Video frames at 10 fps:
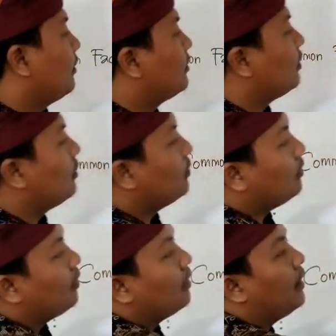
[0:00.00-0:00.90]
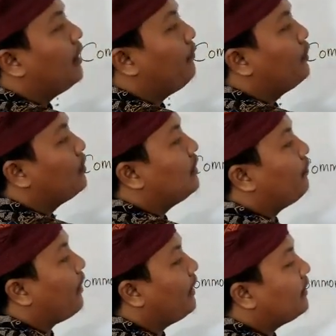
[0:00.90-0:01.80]
So, if you
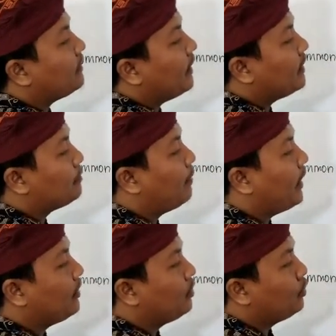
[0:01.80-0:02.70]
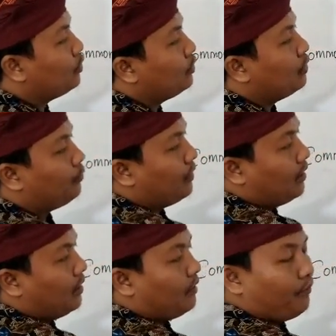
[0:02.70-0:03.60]
divided 8 by 2, you
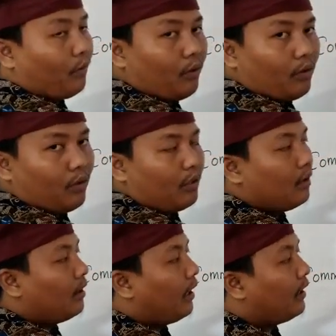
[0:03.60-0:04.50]
will get 4.